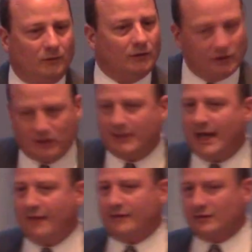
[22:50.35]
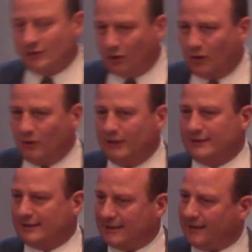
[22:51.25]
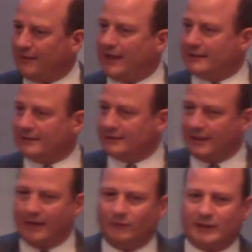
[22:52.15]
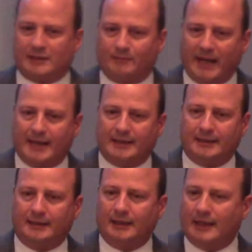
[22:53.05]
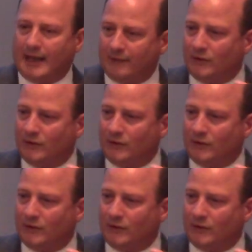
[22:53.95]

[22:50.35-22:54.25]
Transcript: Well, do you see how the soul has its ever-expanding,